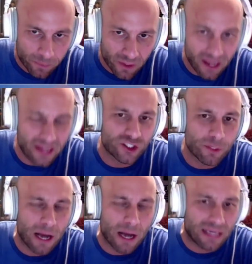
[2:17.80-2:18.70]
It is
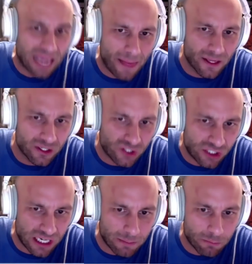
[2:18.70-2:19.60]
about can this
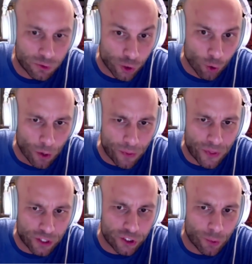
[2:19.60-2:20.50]
team do what
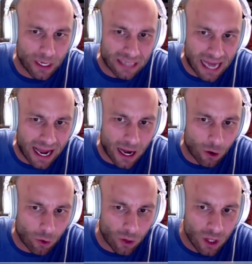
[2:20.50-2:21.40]
they're doing
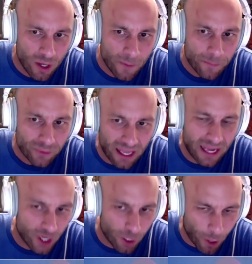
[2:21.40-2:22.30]
now?
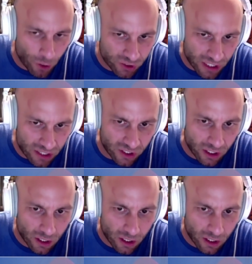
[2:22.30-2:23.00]
into the postseason?